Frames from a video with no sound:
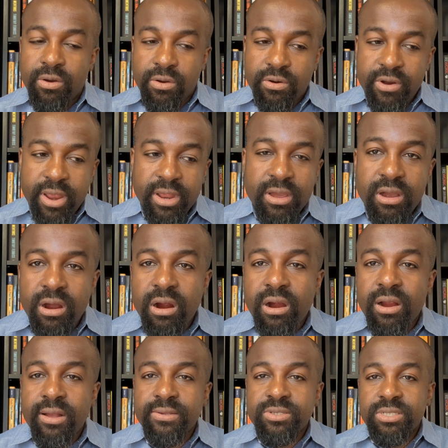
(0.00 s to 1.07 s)
credit
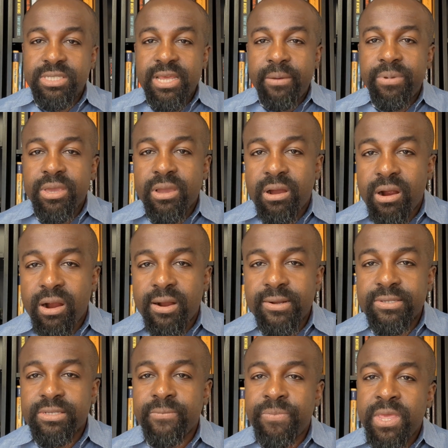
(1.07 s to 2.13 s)
cards, debit
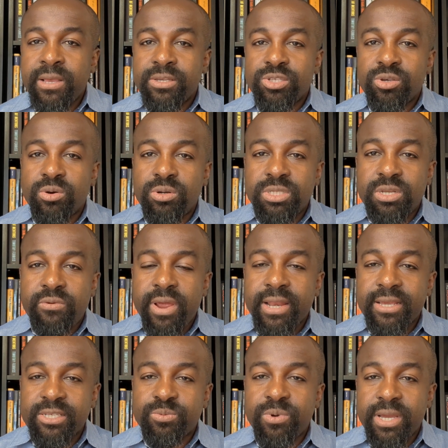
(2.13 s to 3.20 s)
cards. So Direct
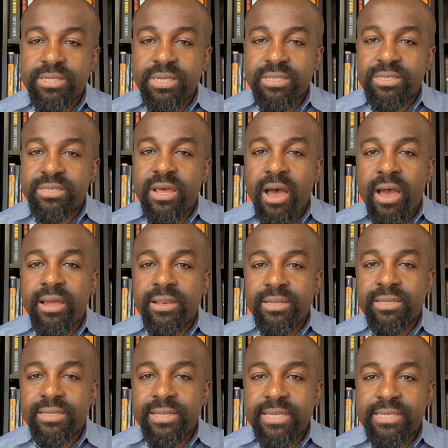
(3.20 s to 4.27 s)
Express is not
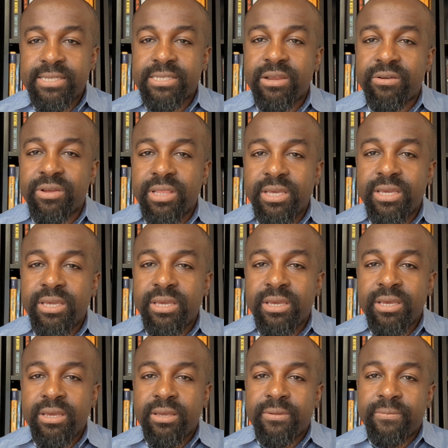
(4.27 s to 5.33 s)
necessarily
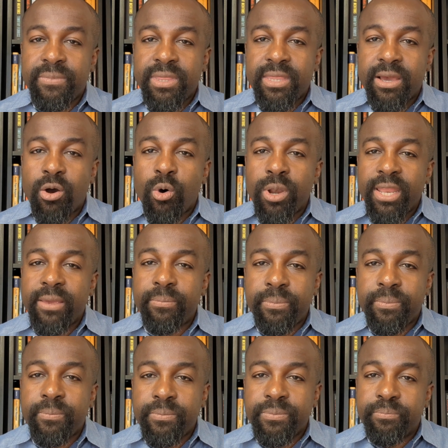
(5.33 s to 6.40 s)
the only
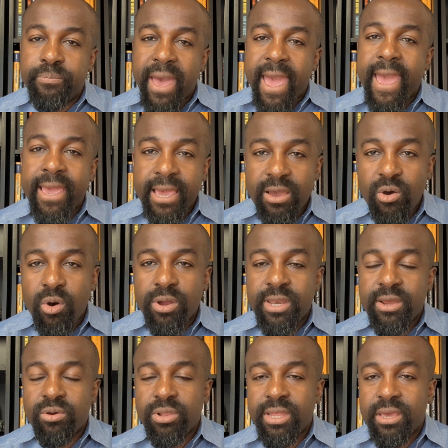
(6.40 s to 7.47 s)
bank or the
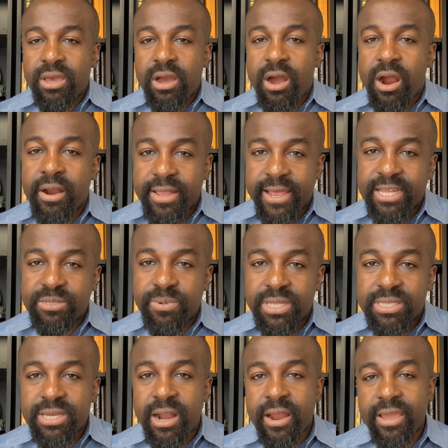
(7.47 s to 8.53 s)
only card that is being
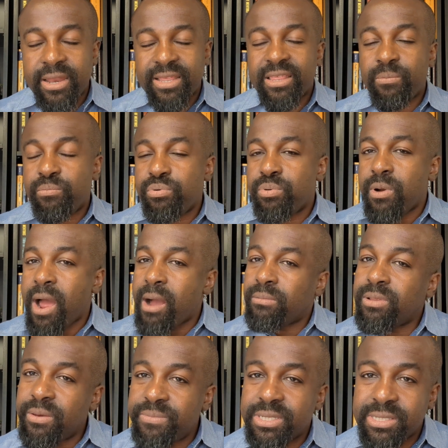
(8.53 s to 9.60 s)
targeted. The
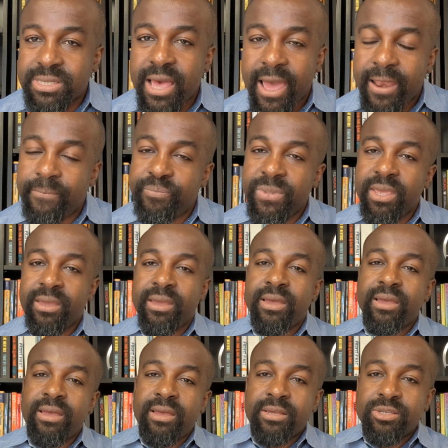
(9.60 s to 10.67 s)
problem is that
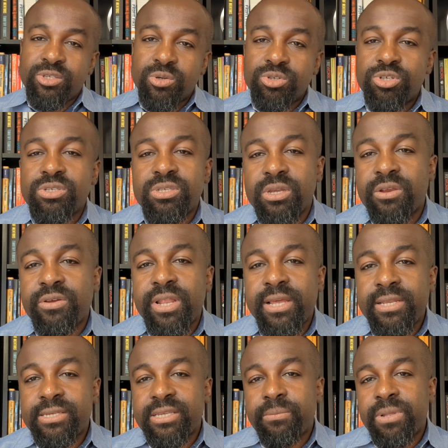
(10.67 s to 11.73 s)
Social Security and
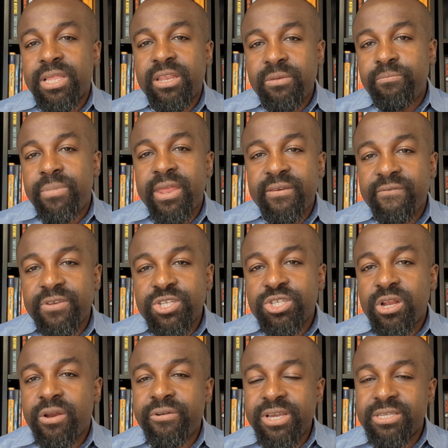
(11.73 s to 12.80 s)
disability
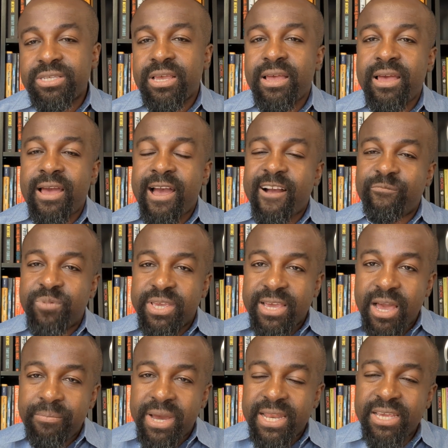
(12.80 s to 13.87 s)
beneficiaries have
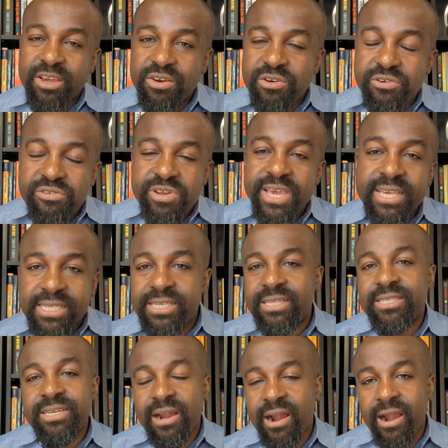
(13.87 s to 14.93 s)
become an increasing
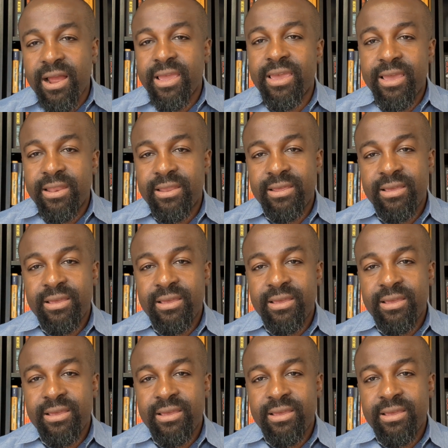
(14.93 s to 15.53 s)
target